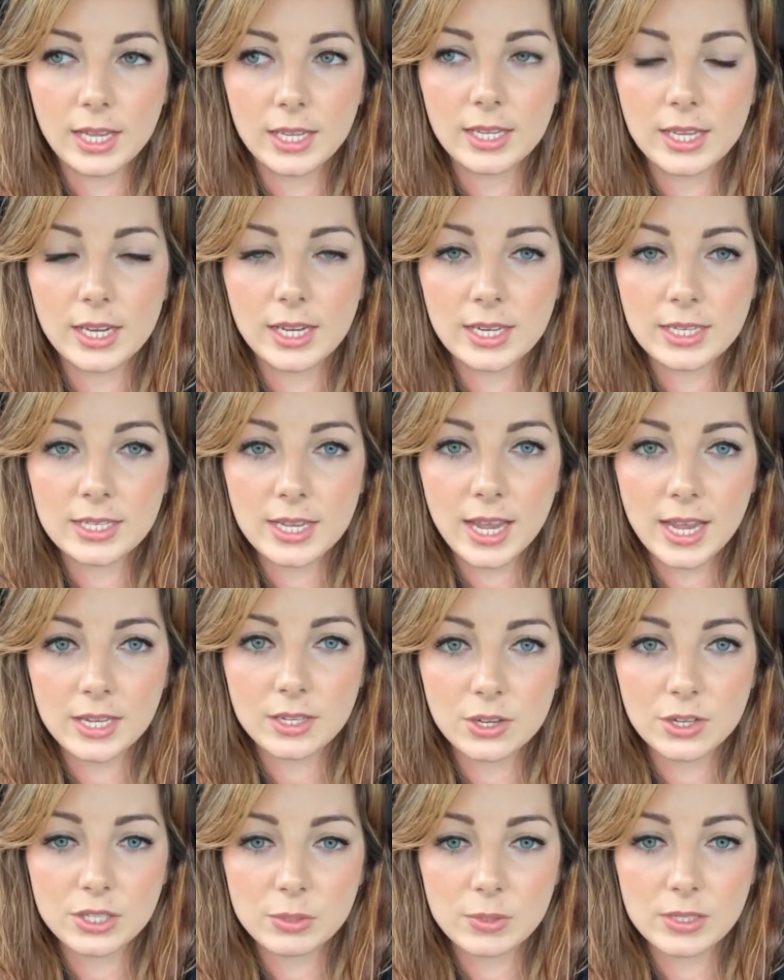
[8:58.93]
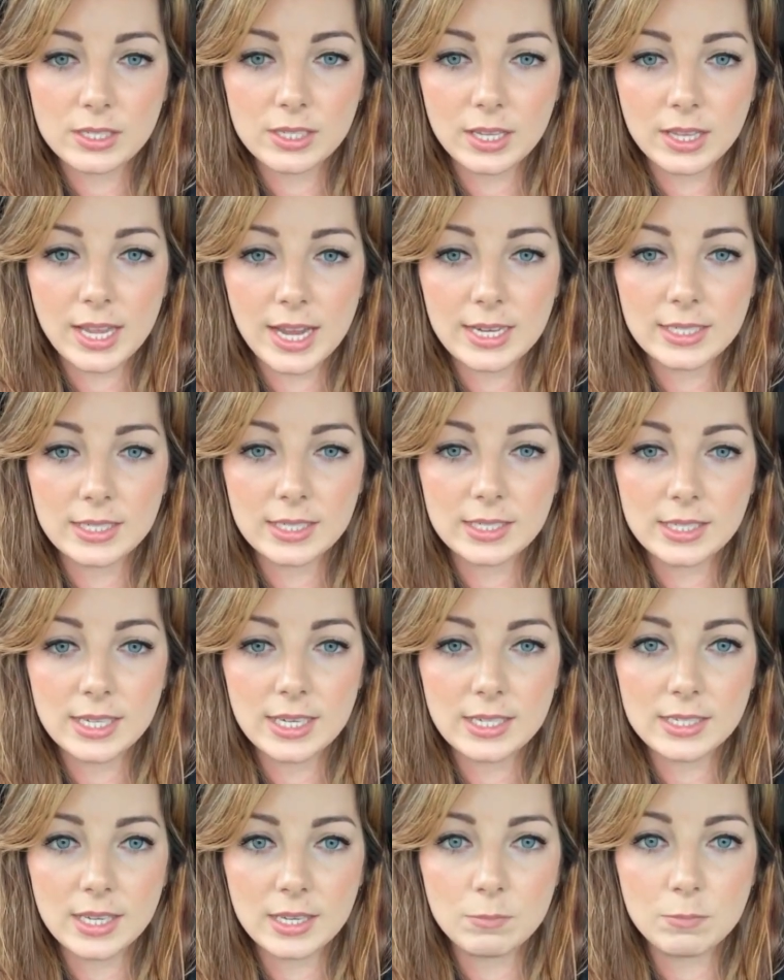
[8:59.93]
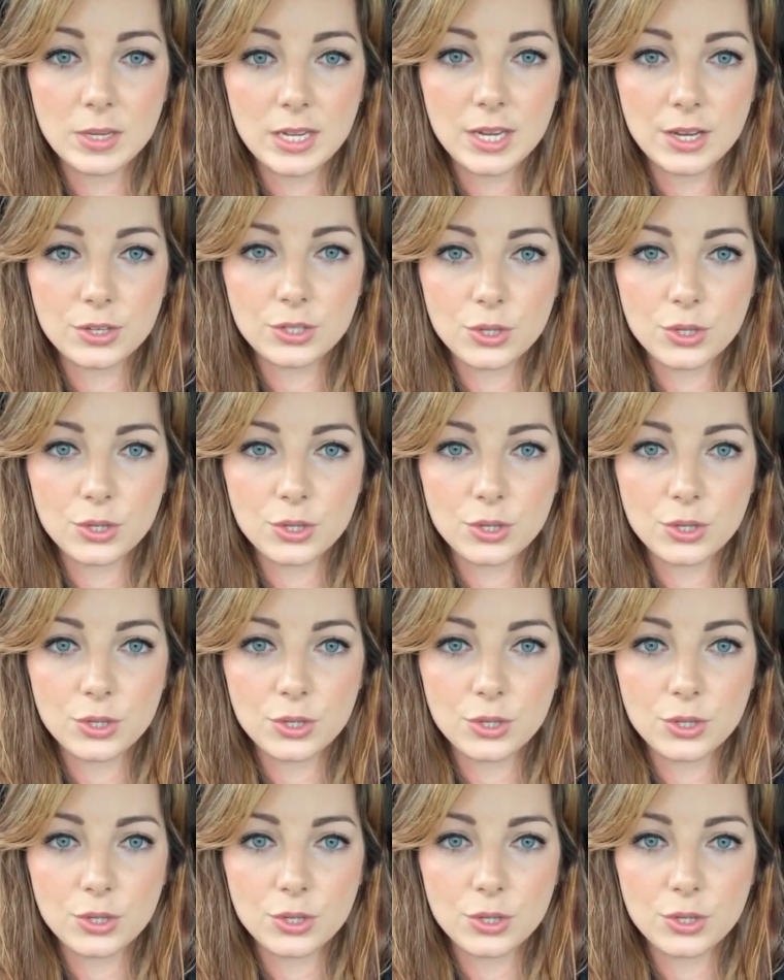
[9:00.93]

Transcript: getting diagnosed with celiac disease and being